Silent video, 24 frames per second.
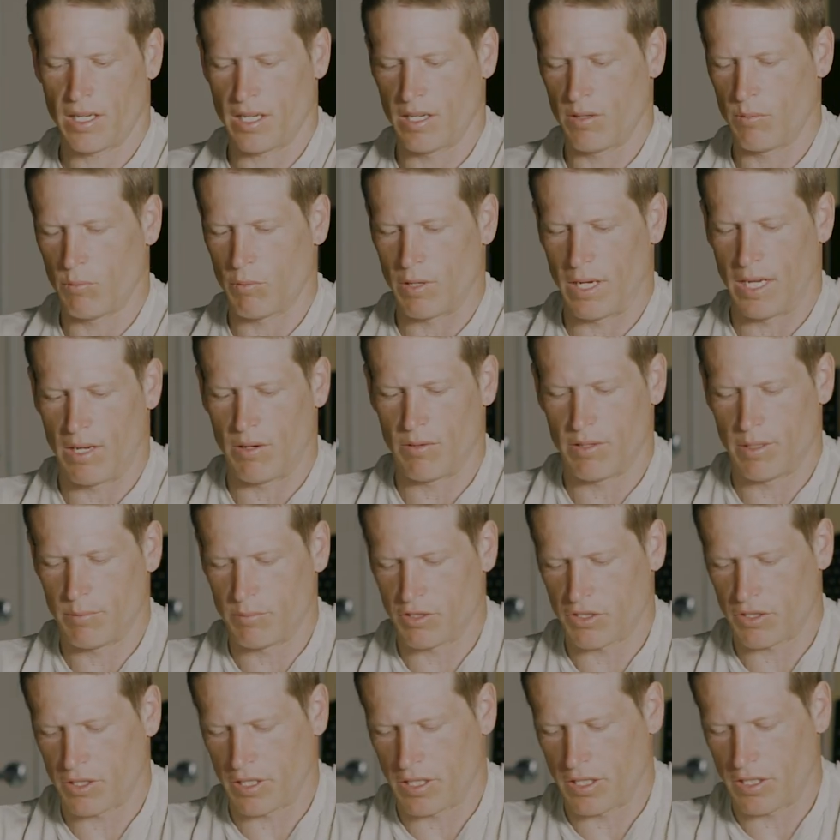unwound, I'm
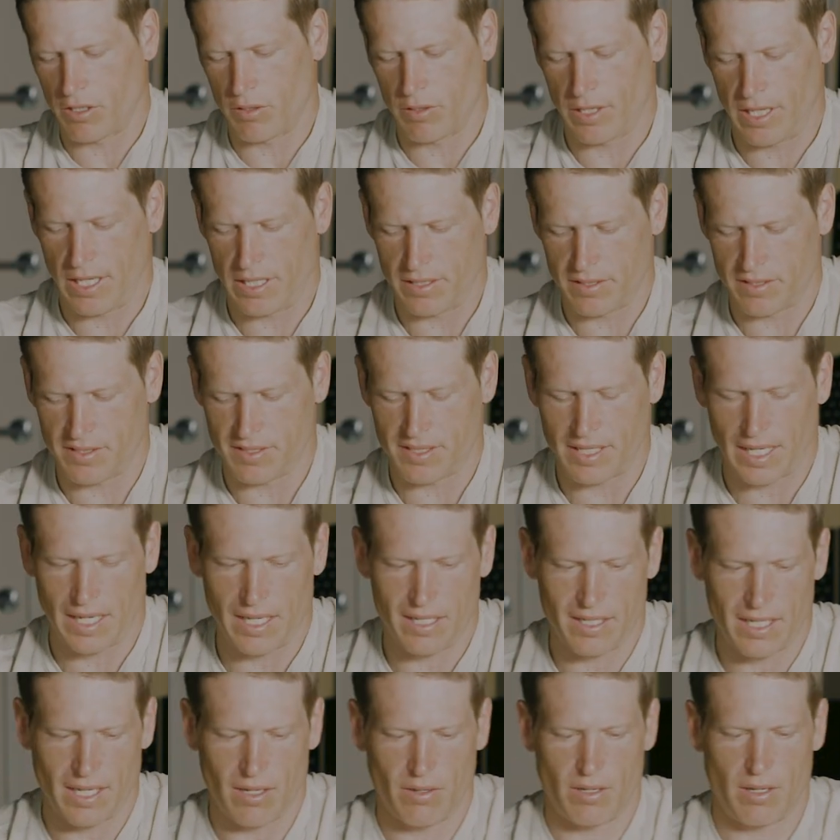just gonna go ahead and set
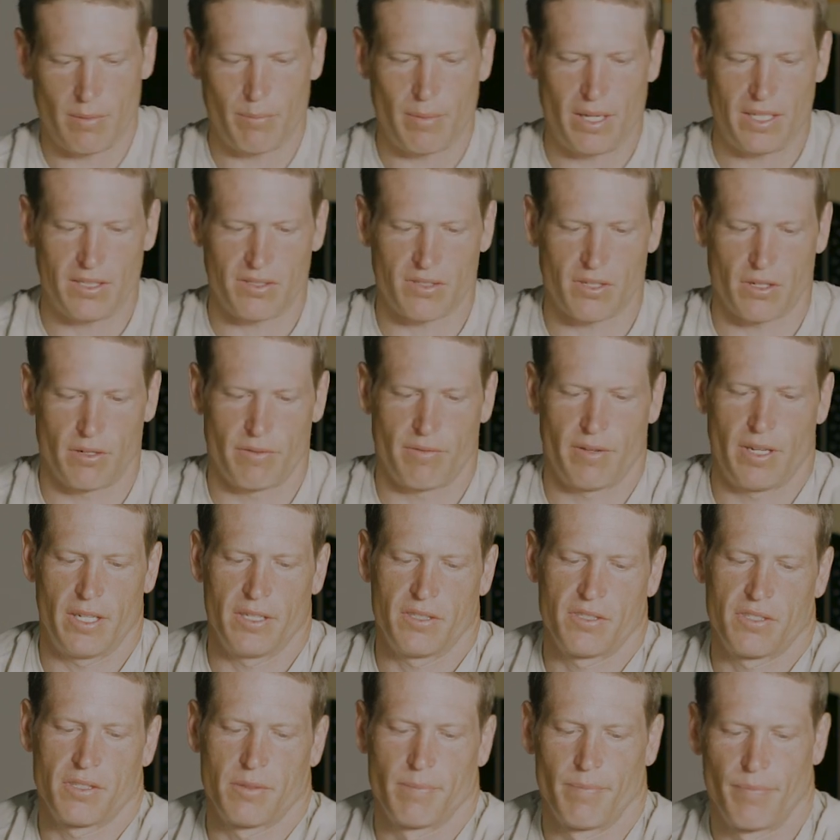it down on my
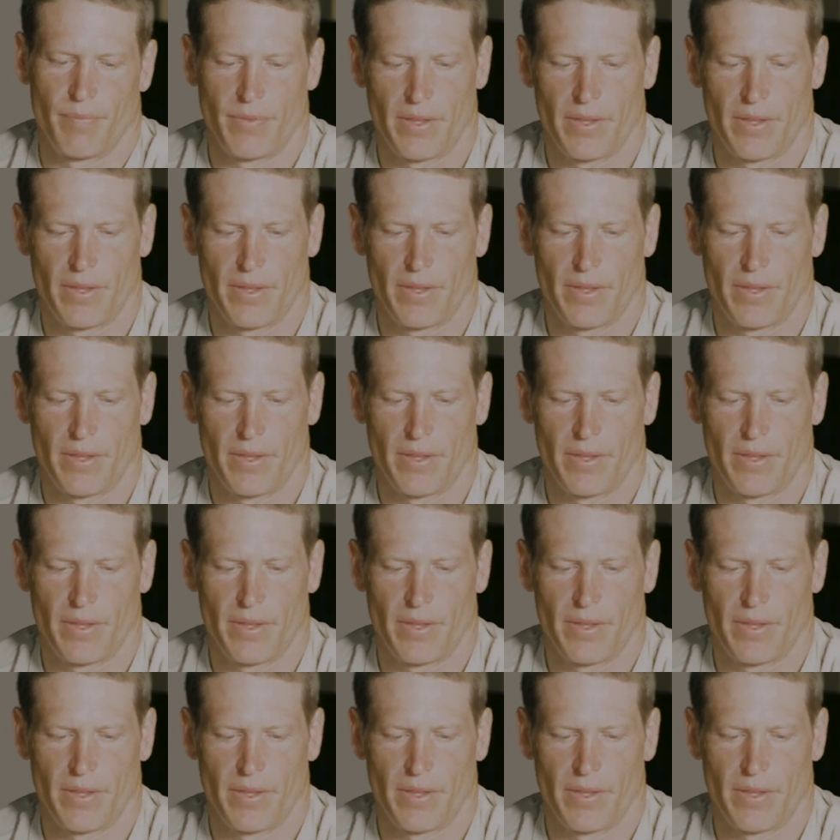surface.